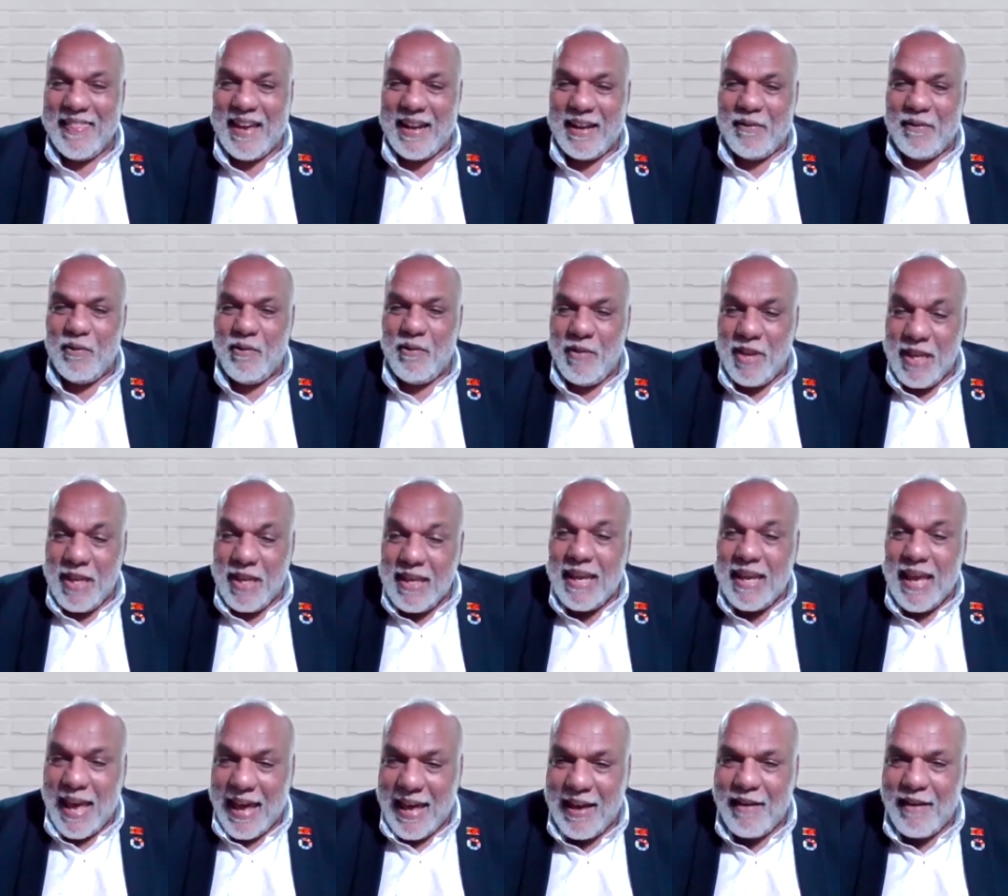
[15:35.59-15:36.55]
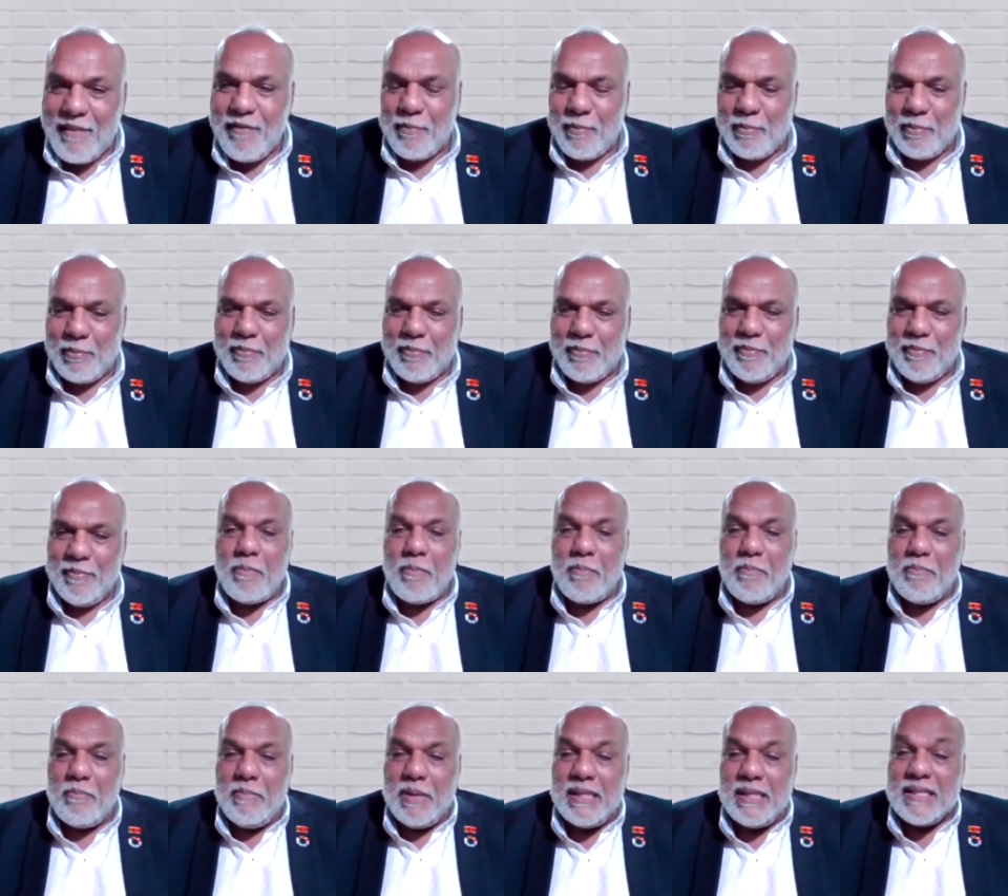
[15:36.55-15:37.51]
that we have
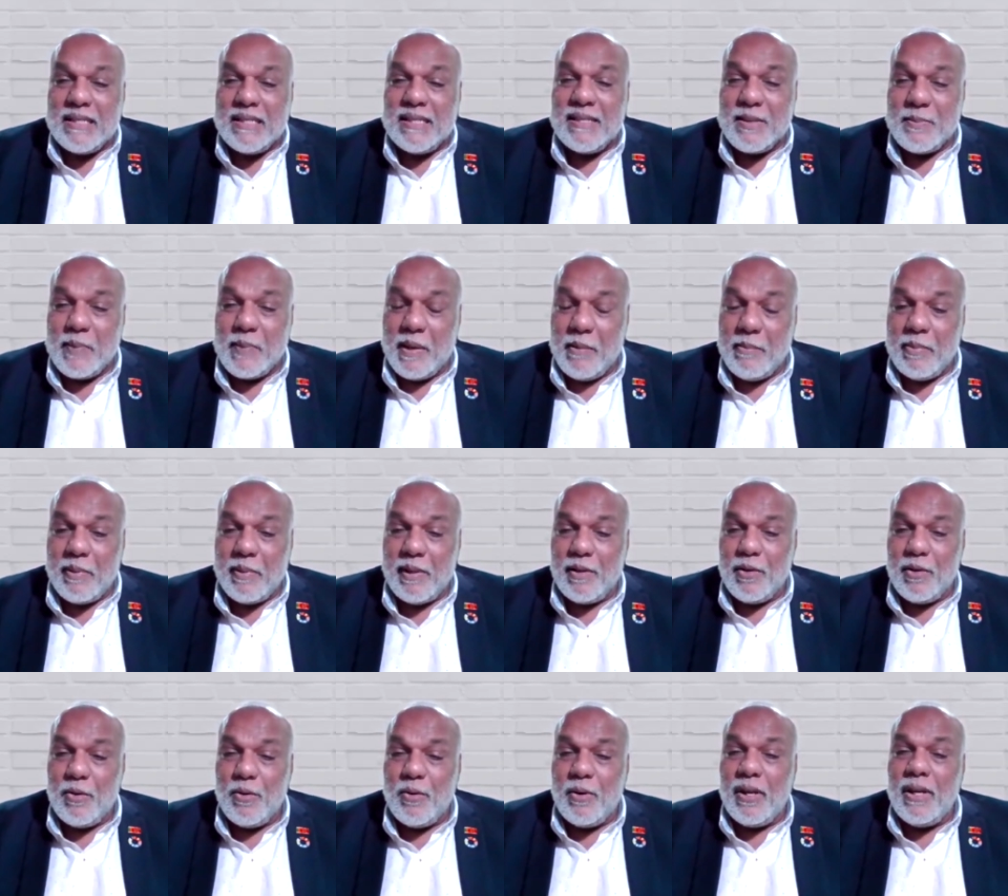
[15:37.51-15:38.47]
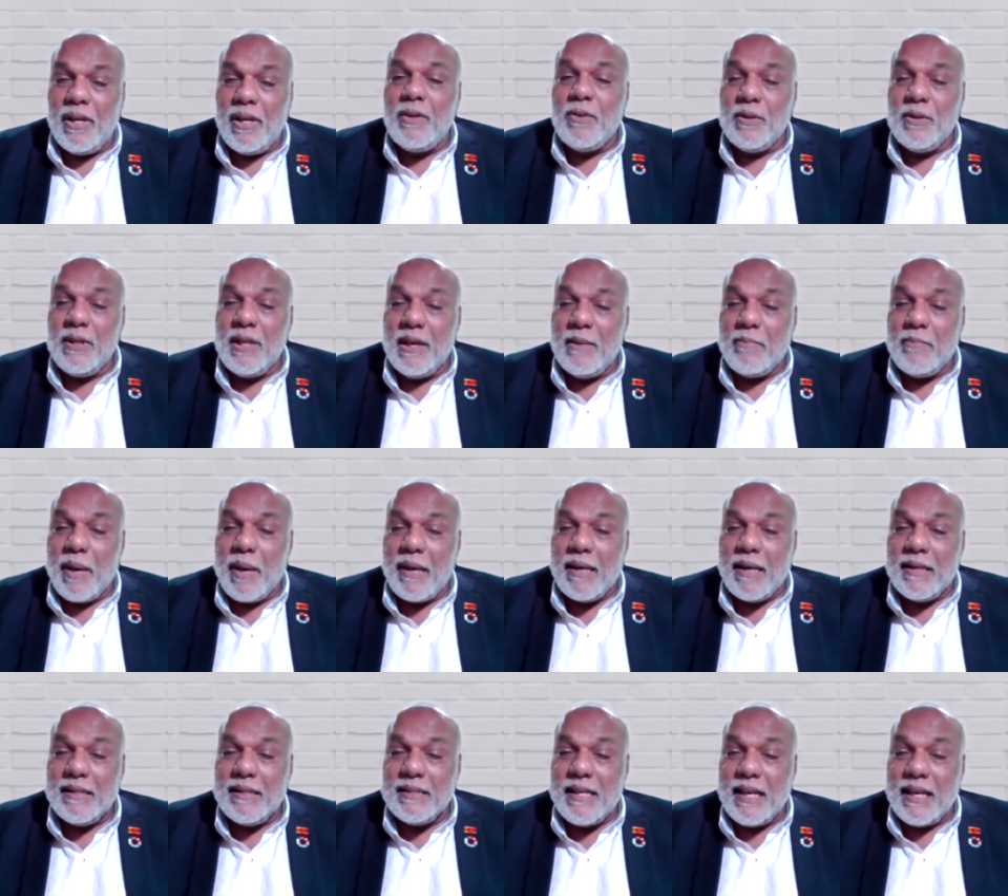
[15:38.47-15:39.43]
top business people go into the
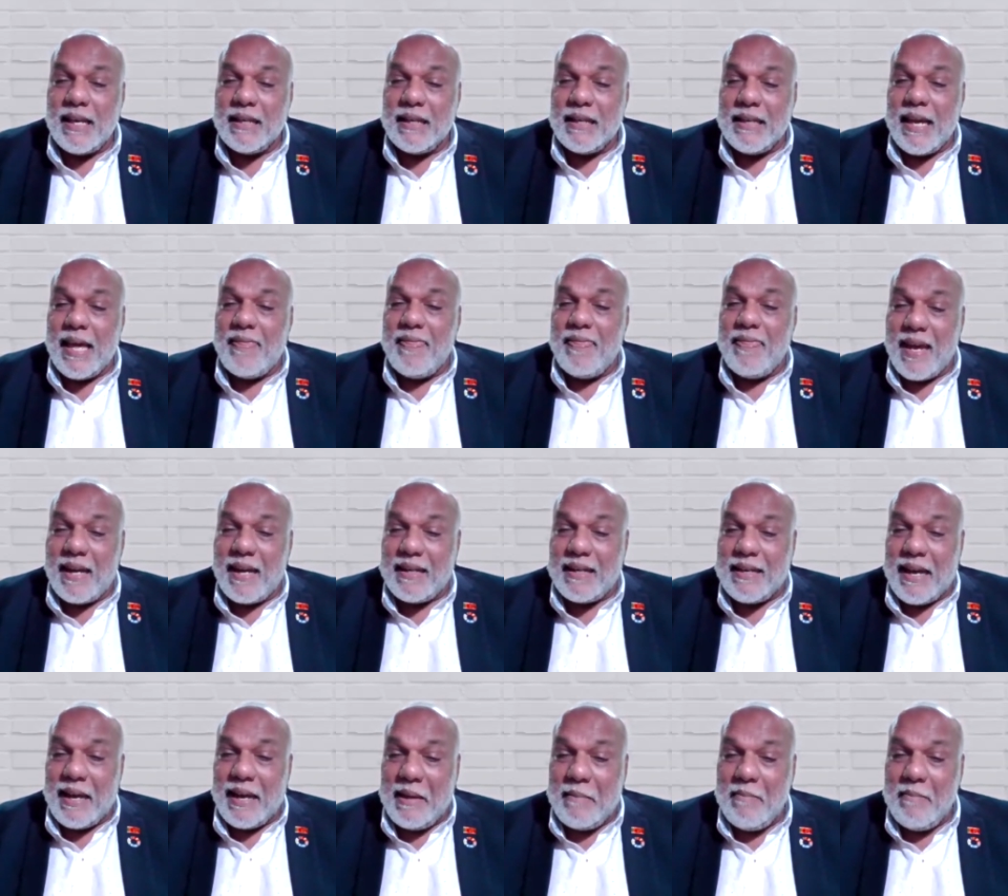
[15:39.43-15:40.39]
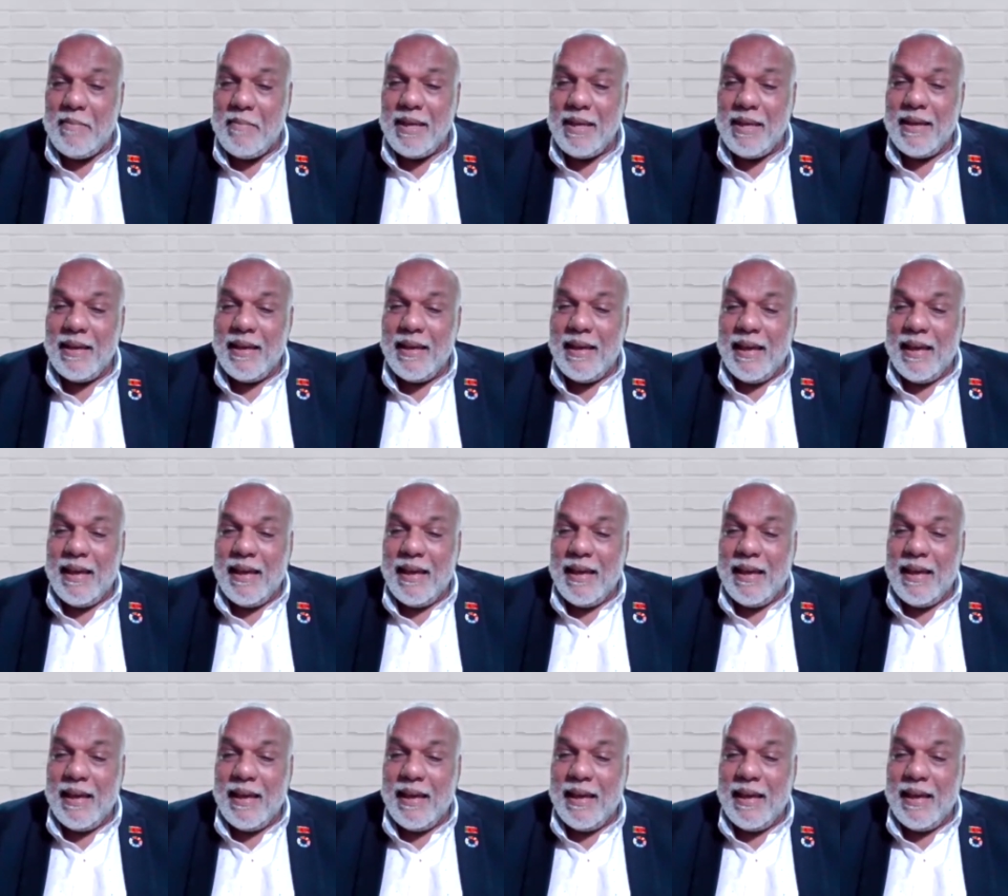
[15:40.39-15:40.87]
apparel sector at that time.